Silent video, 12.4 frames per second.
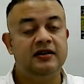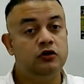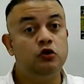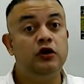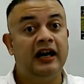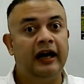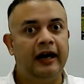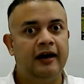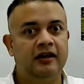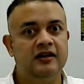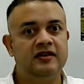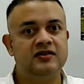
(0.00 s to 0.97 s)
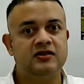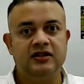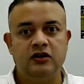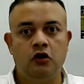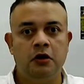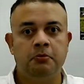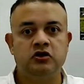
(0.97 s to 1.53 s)
to declare it is
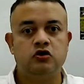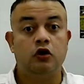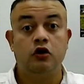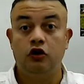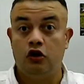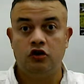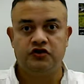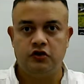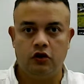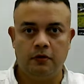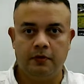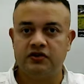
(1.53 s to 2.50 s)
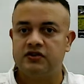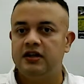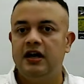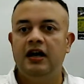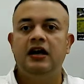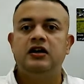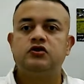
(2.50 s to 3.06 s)
synonymous or non-synonymous
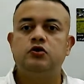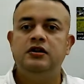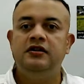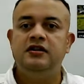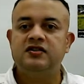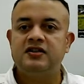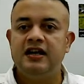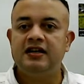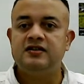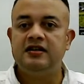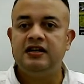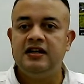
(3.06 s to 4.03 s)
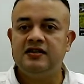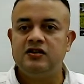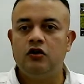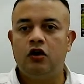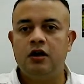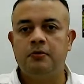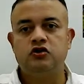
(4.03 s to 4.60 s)
so in this case it is
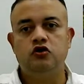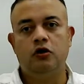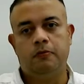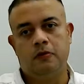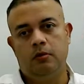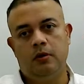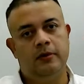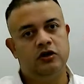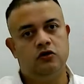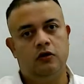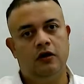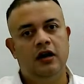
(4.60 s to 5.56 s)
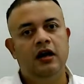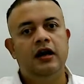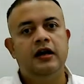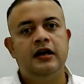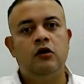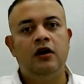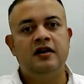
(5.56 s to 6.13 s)
synonymous no problem at all
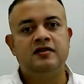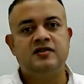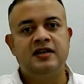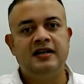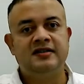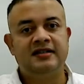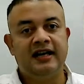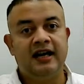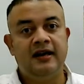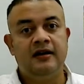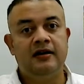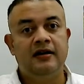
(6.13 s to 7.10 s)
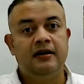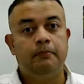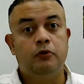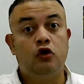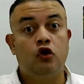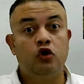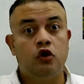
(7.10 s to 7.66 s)
now let us say second
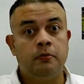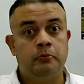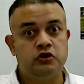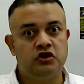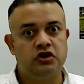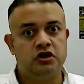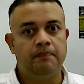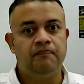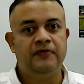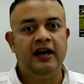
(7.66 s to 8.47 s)
codon position